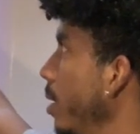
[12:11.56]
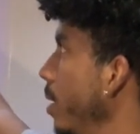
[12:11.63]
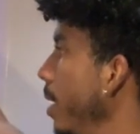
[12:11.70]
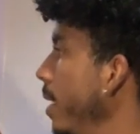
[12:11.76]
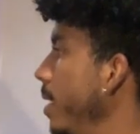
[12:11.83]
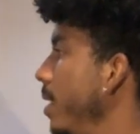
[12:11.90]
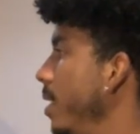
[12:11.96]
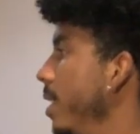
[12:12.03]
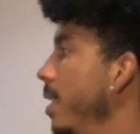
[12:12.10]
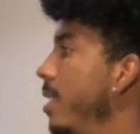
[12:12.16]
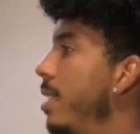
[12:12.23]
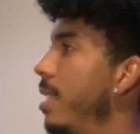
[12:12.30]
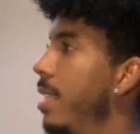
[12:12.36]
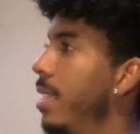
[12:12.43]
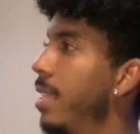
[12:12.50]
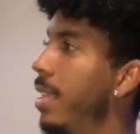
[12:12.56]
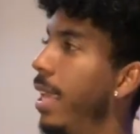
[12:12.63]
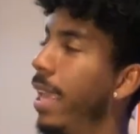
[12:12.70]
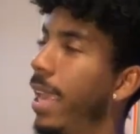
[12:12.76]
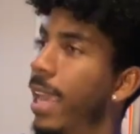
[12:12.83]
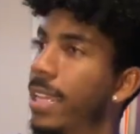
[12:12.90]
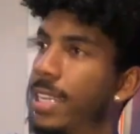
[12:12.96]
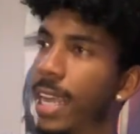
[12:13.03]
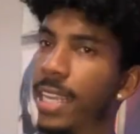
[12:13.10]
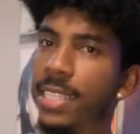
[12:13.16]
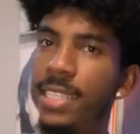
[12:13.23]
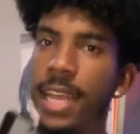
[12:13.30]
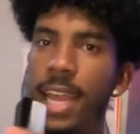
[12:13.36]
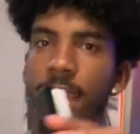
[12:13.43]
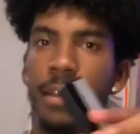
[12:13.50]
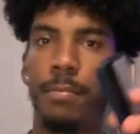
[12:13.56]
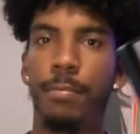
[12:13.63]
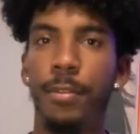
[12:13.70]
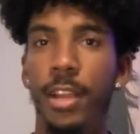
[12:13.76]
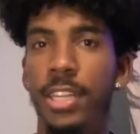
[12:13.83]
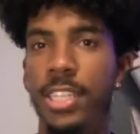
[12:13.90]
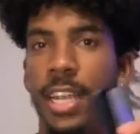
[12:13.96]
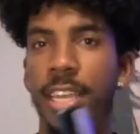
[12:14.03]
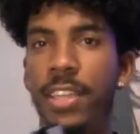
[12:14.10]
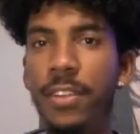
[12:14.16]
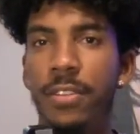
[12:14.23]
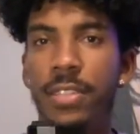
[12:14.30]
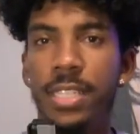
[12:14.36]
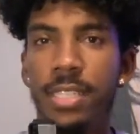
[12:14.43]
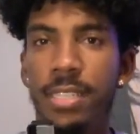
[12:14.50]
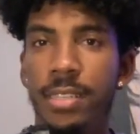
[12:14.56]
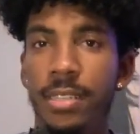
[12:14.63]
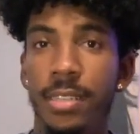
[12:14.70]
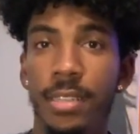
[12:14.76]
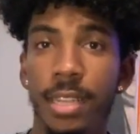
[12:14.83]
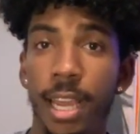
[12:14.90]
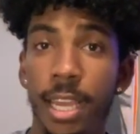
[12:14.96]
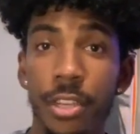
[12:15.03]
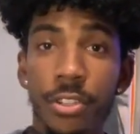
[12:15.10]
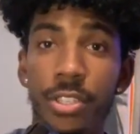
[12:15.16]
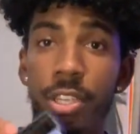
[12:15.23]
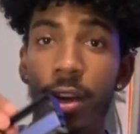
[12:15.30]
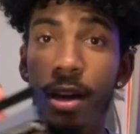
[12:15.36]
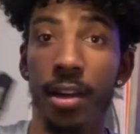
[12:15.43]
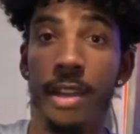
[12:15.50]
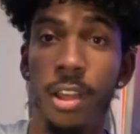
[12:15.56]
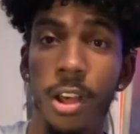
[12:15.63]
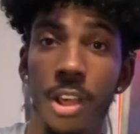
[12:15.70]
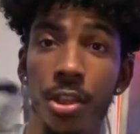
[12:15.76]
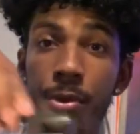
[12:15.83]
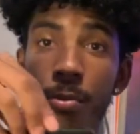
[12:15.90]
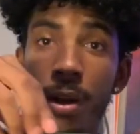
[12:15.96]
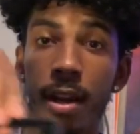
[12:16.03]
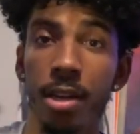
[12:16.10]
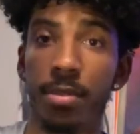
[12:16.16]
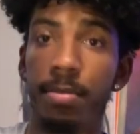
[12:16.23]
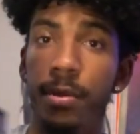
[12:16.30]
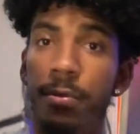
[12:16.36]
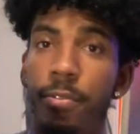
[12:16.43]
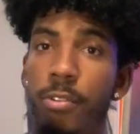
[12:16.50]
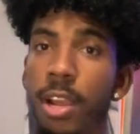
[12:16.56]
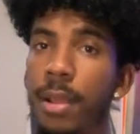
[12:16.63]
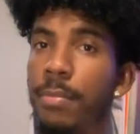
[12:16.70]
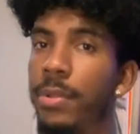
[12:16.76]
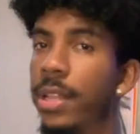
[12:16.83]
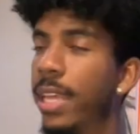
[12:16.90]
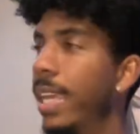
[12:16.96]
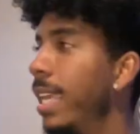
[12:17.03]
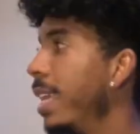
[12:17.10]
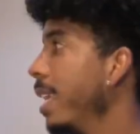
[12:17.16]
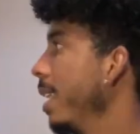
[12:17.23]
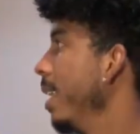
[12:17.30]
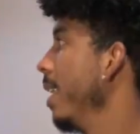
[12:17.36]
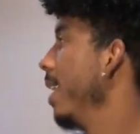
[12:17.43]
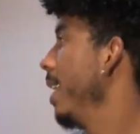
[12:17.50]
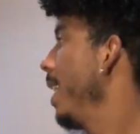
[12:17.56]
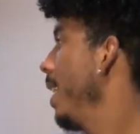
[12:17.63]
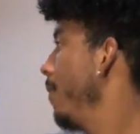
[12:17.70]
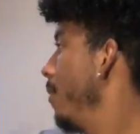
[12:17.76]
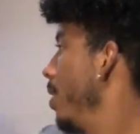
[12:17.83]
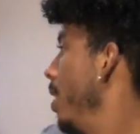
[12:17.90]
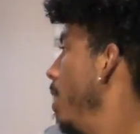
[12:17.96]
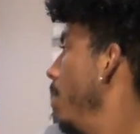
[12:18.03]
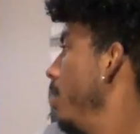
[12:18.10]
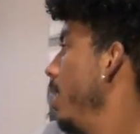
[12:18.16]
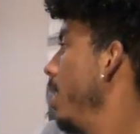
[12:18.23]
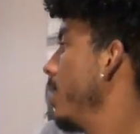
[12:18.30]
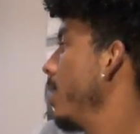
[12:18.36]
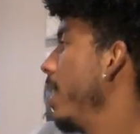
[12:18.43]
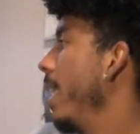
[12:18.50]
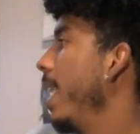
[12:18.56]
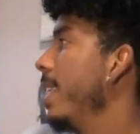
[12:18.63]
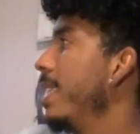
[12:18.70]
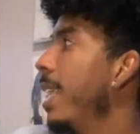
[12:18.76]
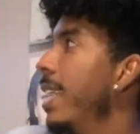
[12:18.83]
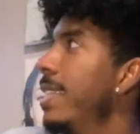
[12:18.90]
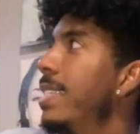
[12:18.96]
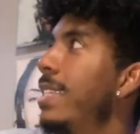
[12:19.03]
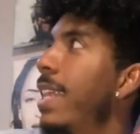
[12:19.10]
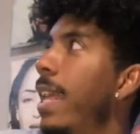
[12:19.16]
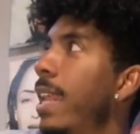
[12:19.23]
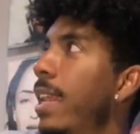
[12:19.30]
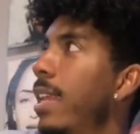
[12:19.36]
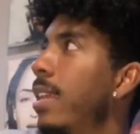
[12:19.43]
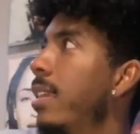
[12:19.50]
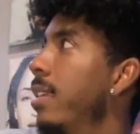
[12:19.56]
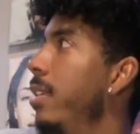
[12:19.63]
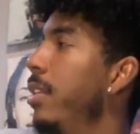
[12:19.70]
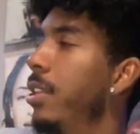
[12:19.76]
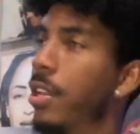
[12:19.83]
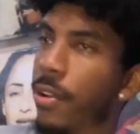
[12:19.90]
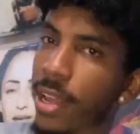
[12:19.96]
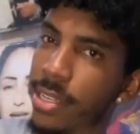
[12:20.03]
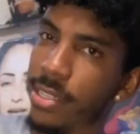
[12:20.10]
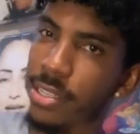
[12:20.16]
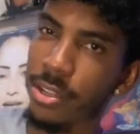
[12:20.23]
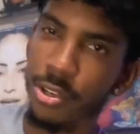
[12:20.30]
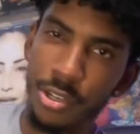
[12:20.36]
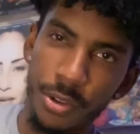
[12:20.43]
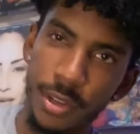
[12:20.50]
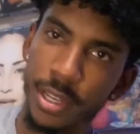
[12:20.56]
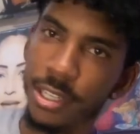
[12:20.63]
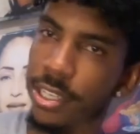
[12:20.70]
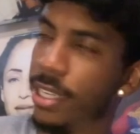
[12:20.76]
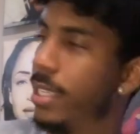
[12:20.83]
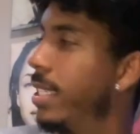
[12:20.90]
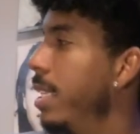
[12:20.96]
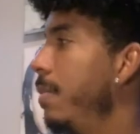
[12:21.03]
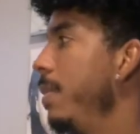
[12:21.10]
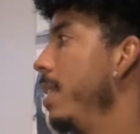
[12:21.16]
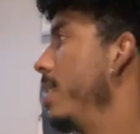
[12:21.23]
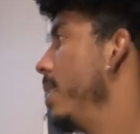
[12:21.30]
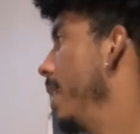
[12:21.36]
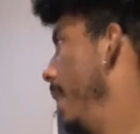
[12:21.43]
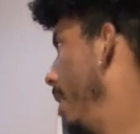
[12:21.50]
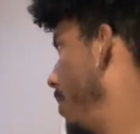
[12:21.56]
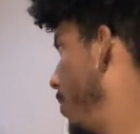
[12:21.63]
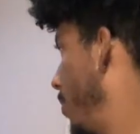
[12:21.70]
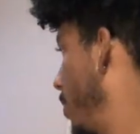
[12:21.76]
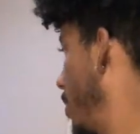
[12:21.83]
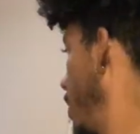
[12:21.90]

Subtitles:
This is just anti-static brush. I use it on all the records before I play. Even though these are anti-static, you know, I still do it just to be safe.